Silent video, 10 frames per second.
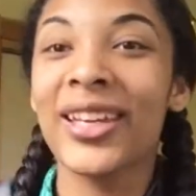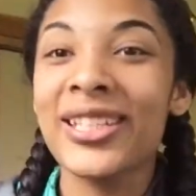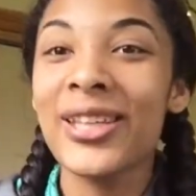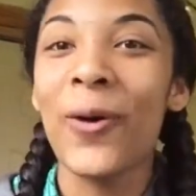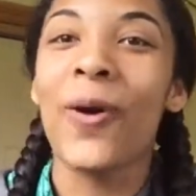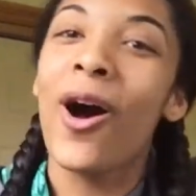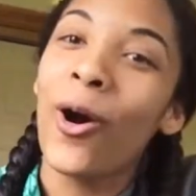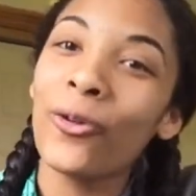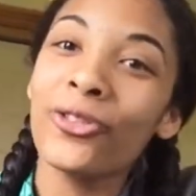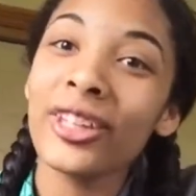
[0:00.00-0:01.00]
So
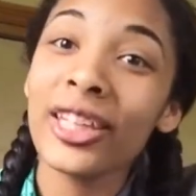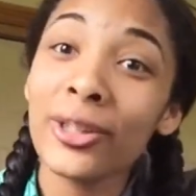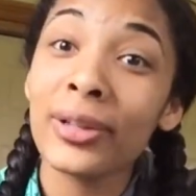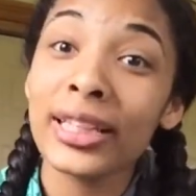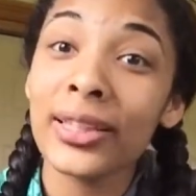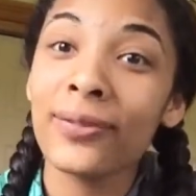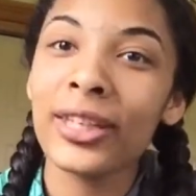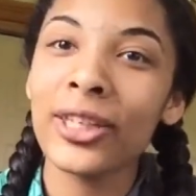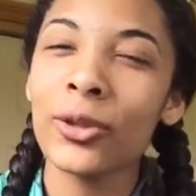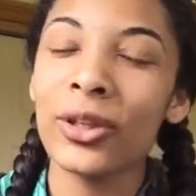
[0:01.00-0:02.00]
hopefully you liked the
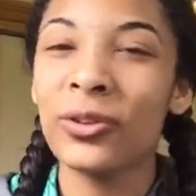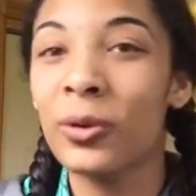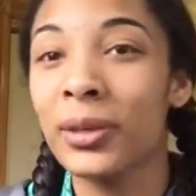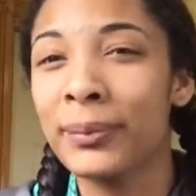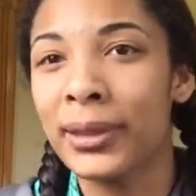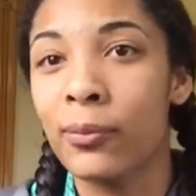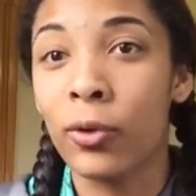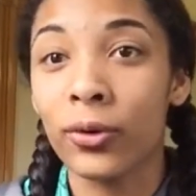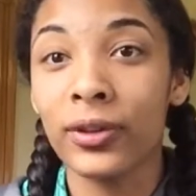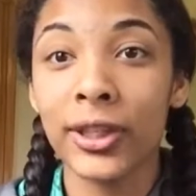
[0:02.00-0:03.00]
video. If you want me to make
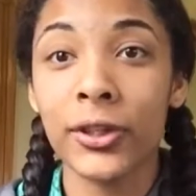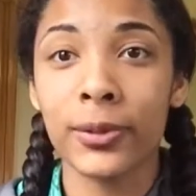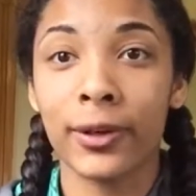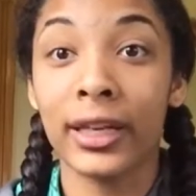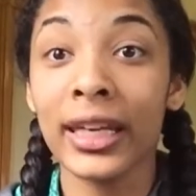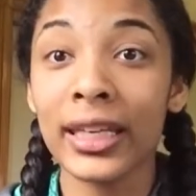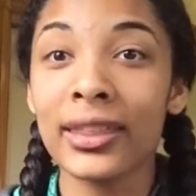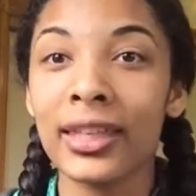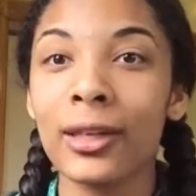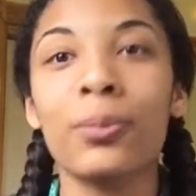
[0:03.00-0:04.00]
more videos about
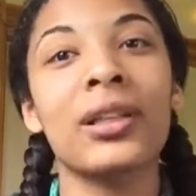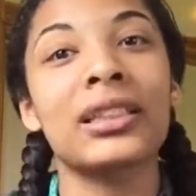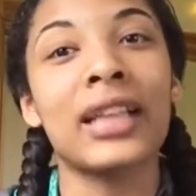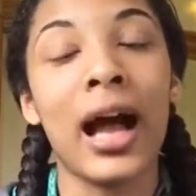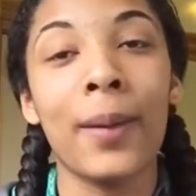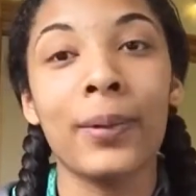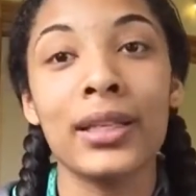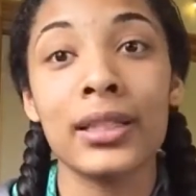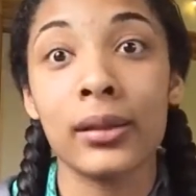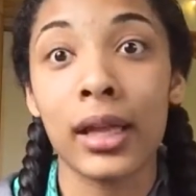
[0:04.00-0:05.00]
anything, please
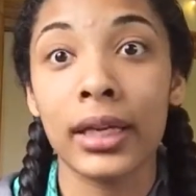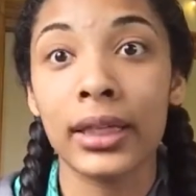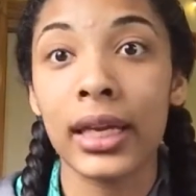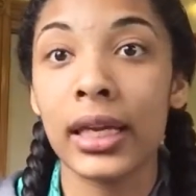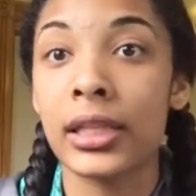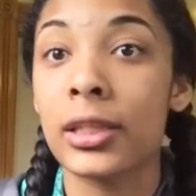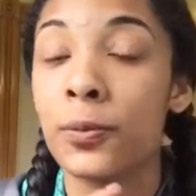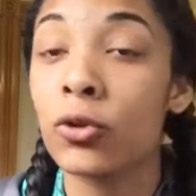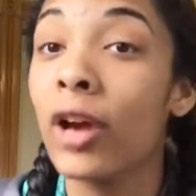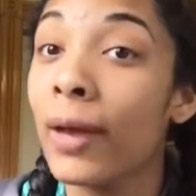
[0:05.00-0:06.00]
comment, like, and
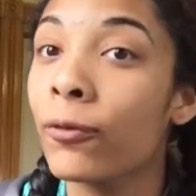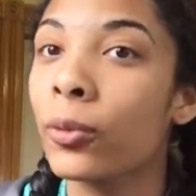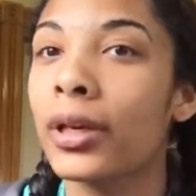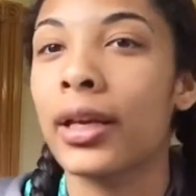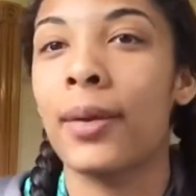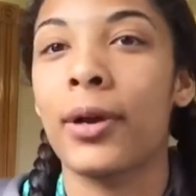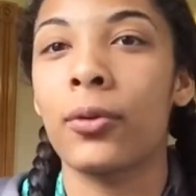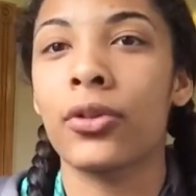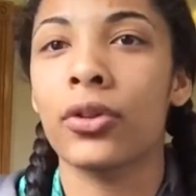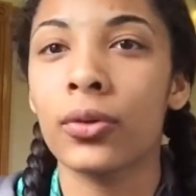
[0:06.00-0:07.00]
subscribe for when I come out
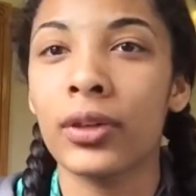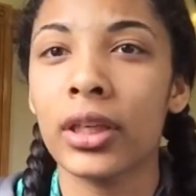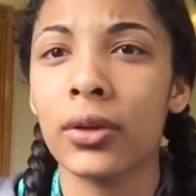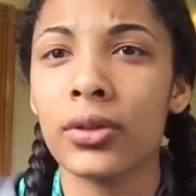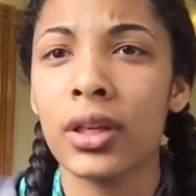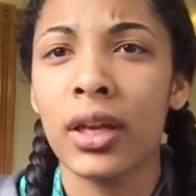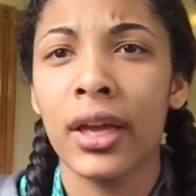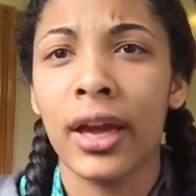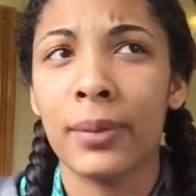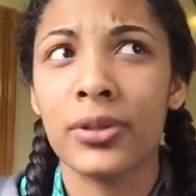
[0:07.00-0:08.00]
with new videos.
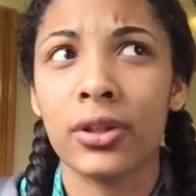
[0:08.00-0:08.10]
I'm